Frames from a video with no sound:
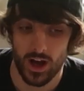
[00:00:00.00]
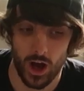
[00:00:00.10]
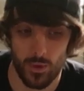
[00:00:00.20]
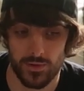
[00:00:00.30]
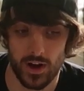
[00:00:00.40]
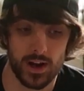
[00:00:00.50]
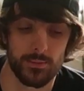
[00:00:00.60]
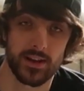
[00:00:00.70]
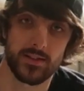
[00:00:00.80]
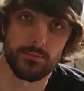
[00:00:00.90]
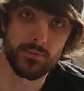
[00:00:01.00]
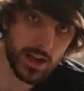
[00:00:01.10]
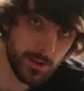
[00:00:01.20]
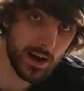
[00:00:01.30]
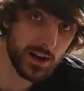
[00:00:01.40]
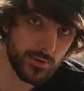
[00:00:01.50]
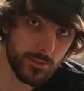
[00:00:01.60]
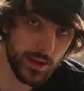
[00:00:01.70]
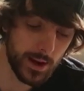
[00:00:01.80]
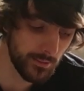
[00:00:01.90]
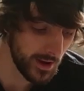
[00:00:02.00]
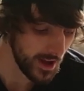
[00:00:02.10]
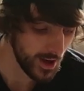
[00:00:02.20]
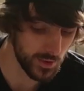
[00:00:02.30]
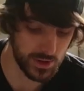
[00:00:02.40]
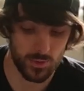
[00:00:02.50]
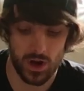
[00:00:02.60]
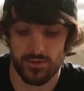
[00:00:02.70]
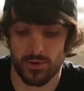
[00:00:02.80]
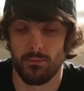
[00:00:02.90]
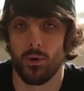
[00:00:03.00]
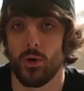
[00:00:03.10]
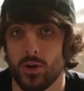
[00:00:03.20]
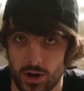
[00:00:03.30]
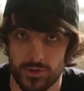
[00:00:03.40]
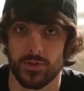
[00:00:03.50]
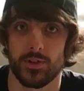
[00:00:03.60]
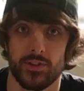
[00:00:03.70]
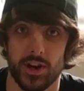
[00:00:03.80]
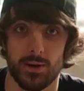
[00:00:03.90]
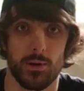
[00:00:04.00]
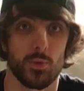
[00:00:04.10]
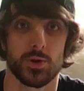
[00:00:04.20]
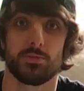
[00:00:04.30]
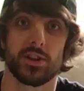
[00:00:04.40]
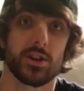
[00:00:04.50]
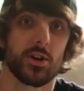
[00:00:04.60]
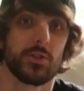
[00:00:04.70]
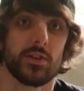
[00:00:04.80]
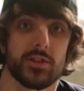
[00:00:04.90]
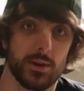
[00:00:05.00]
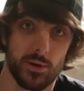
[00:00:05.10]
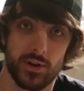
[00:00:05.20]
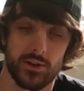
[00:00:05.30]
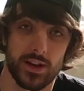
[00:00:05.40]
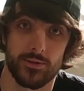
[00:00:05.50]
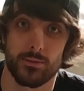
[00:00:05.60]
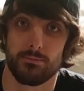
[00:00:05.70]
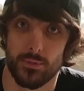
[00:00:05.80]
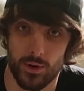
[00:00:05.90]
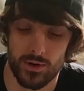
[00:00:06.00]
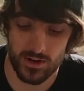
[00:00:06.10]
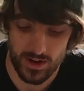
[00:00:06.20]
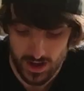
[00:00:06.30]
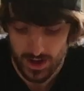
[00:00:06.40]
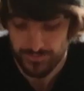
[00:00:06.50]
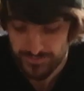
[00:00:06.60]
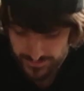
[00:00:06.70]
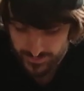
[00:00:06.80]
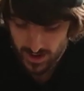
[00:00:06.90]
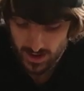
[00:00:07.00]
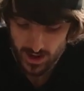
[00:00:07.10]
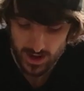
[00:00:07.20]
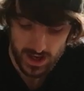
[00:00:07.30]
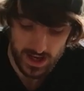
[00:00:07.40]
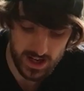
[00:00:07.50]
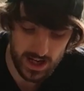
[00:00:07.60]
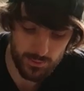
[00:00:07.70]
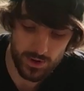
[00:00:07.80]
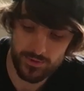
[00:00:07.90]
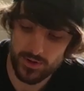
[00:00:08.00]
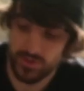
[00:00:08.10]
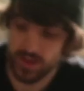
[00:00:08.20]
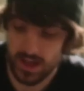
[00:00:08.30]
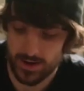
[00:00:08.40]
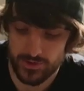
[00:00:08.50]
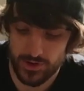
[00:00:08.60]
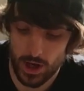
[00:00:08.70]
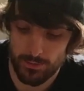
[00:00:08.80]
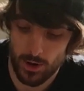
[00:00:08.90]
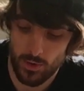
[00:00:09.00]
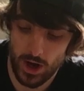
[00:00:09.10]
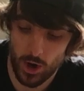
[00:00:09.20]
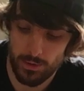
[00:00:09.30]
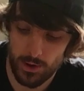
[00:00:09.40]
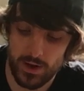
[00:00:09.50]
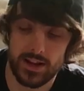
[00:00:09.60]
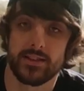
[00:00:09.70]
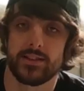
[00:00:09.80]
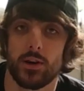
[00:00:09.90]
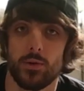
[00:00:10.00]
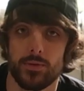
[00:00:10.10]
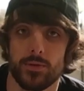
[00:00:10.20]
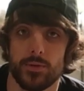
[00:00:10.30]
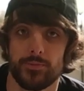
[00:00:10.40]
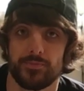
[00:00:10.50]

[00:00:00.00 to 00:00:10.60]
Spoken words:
hopefully I can make some money back from them, which will cover more cost of this turbo, which will bring the cost of the turbo down even more. It came with the turbo elbow itself.